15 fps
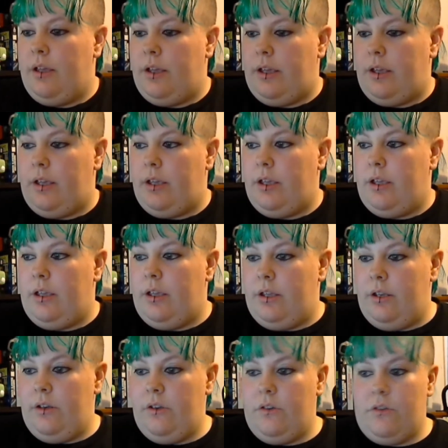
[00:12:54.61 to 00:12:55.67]

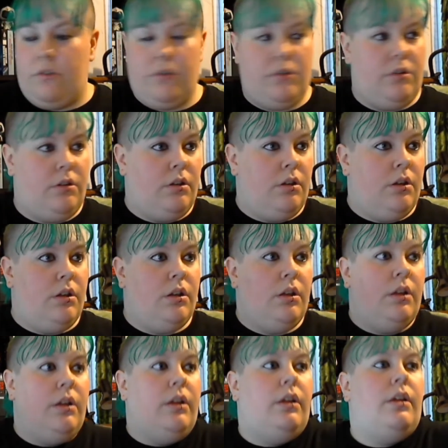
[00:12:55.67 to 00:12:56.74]
And
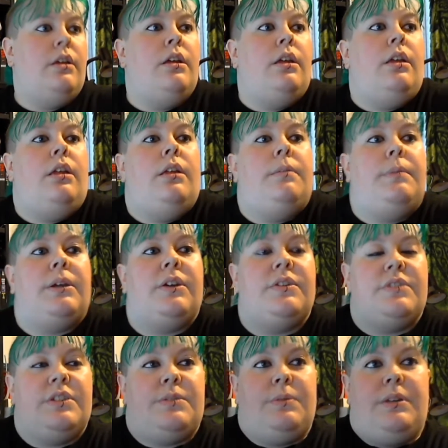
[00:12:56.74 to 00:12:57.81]
because
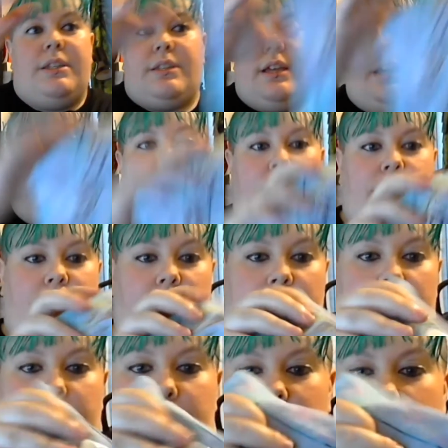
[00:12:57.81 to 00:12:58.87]
this one is out of
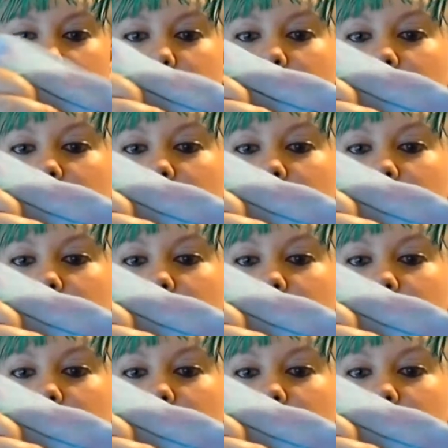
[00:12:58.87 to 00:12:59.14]
frame now,